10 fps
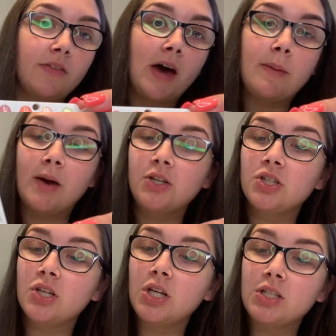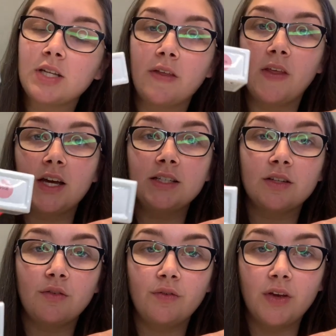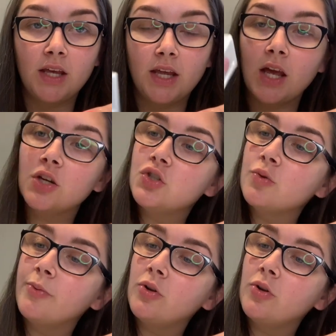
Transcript: that I mentioned, and that is V008